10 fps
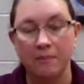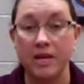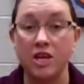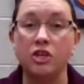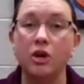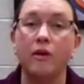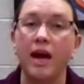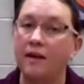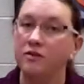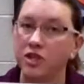but you don't
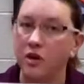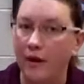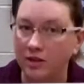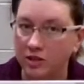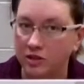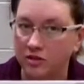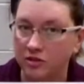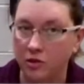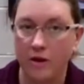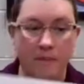have to go out to a
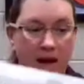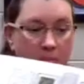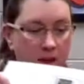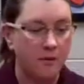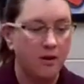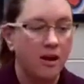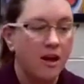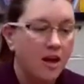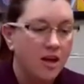store and buy paper.